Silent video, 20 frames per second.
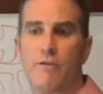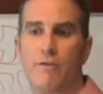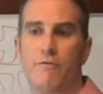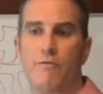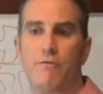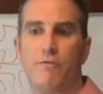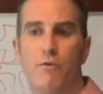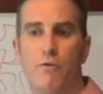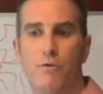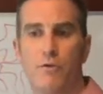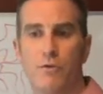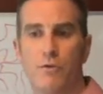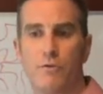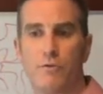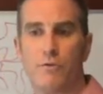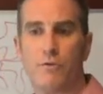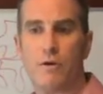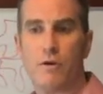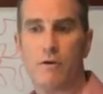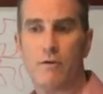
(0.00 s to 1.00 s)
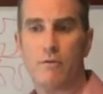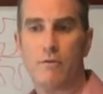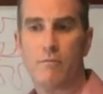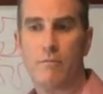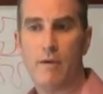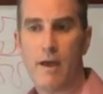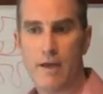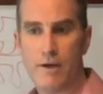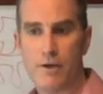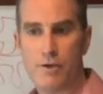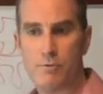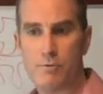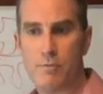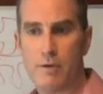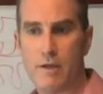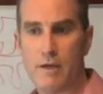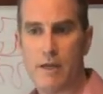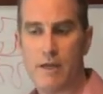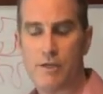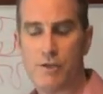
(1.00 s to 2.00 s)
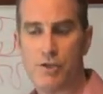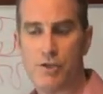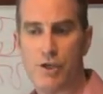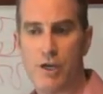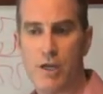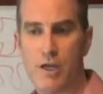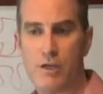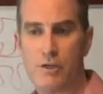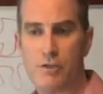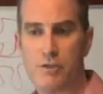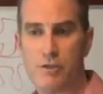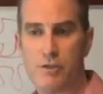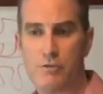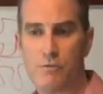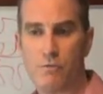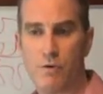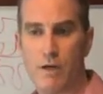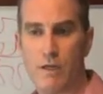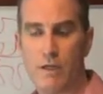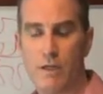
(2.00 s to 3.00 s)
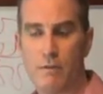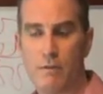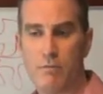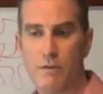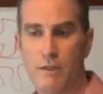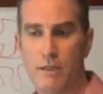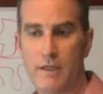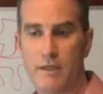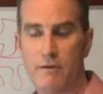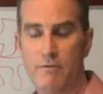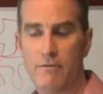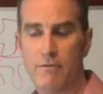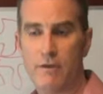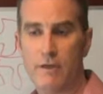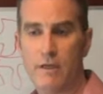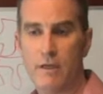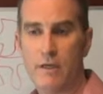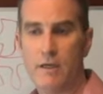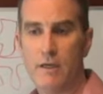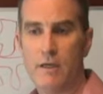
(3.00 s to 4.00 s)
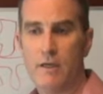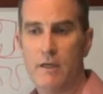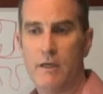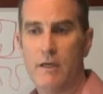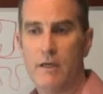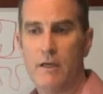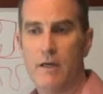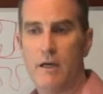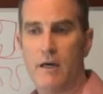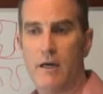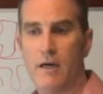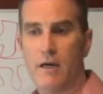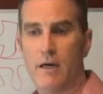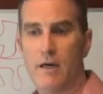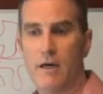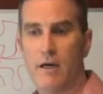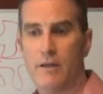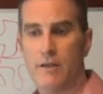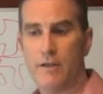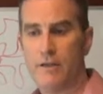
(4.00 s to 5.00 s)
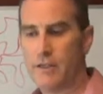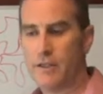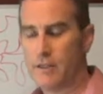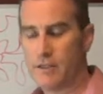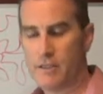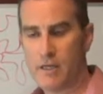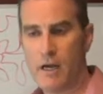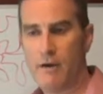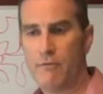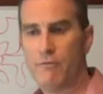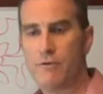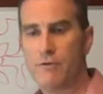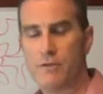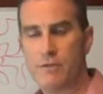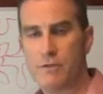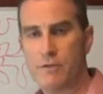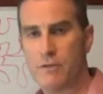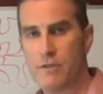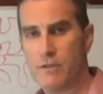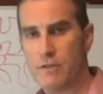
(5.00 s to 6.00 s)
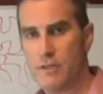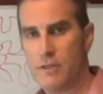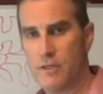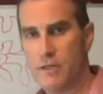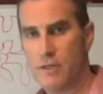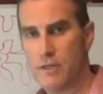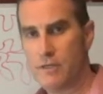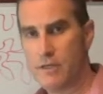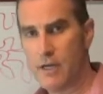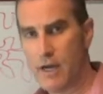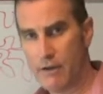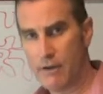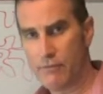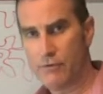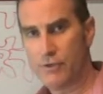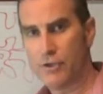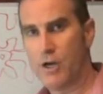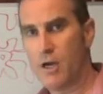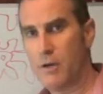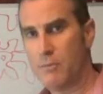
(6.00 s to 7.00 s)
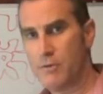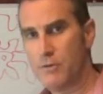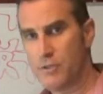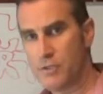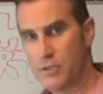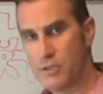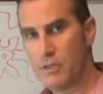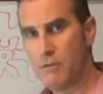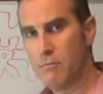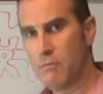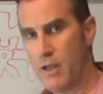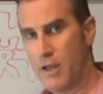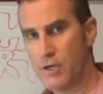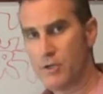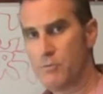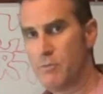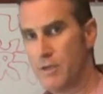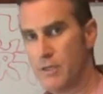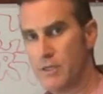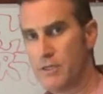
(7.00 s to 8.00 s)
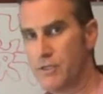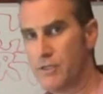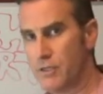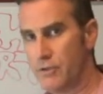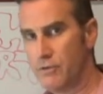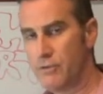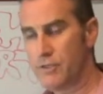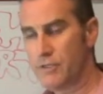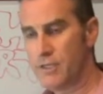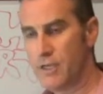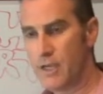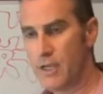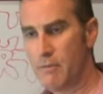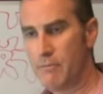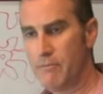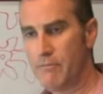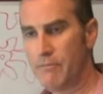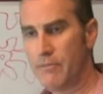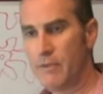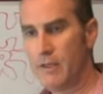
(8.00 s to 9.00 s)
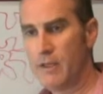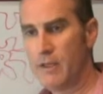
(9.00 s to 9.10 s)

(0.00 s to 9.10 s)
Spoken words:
The photo management has changed as well, I believe. I think the dive shop management is still the same.